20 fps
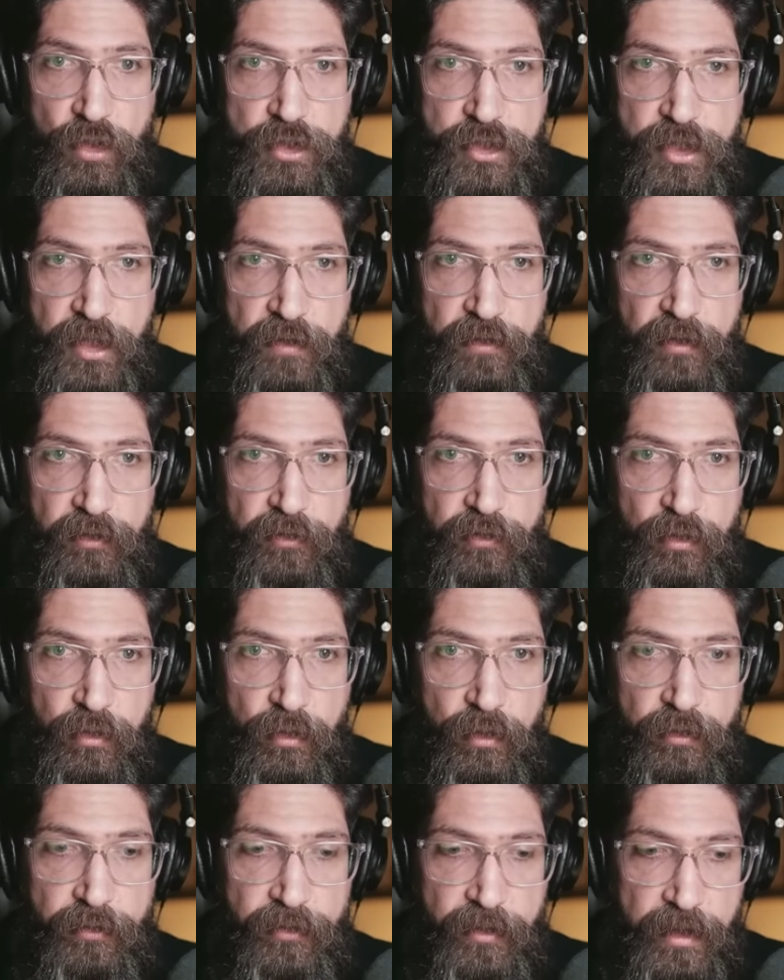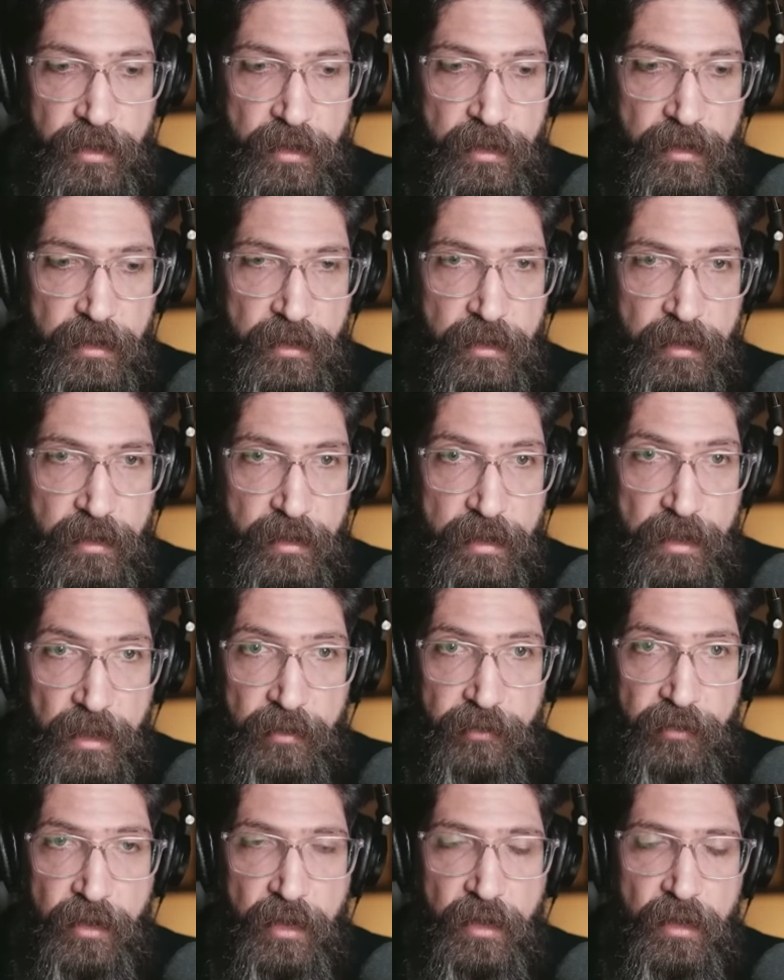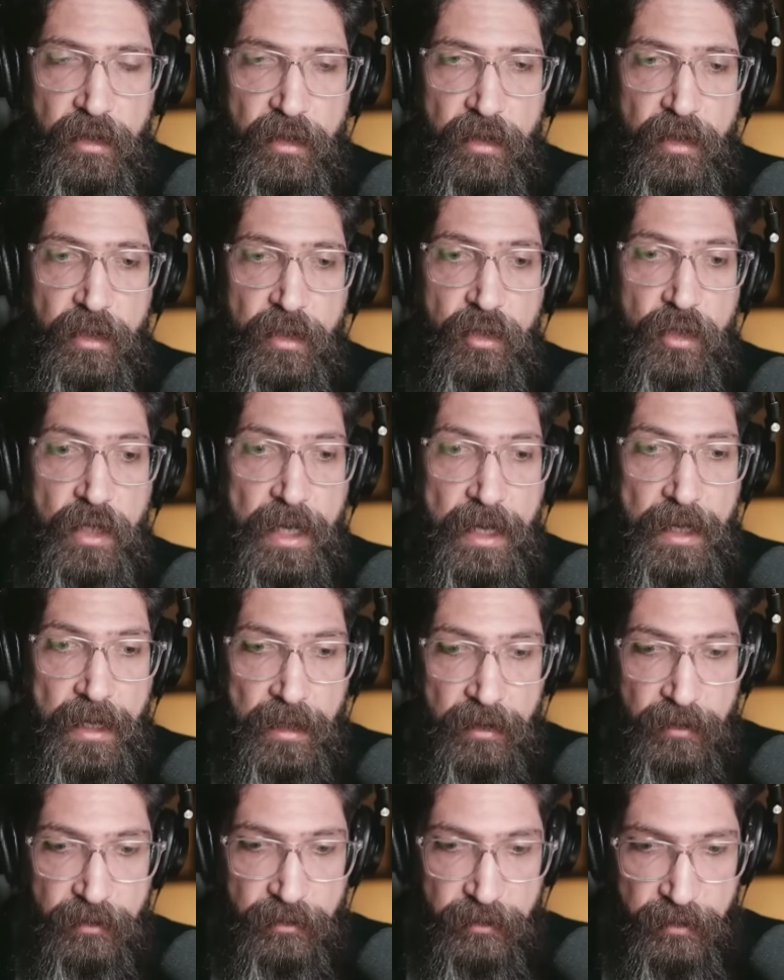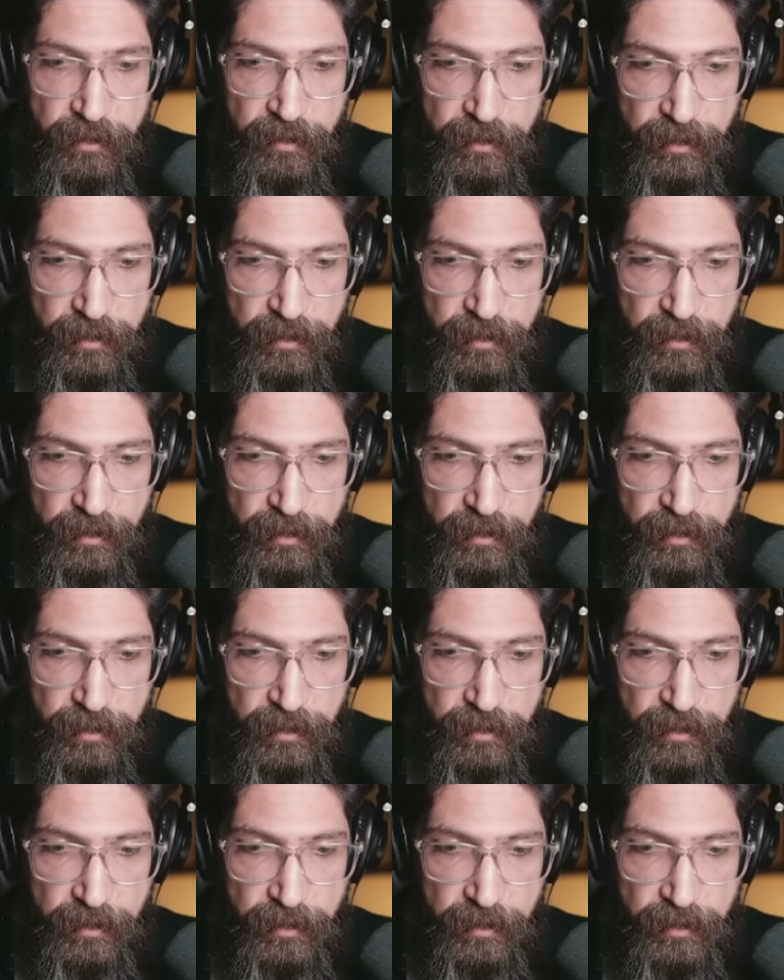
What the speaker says: achieve his goals in Gaza and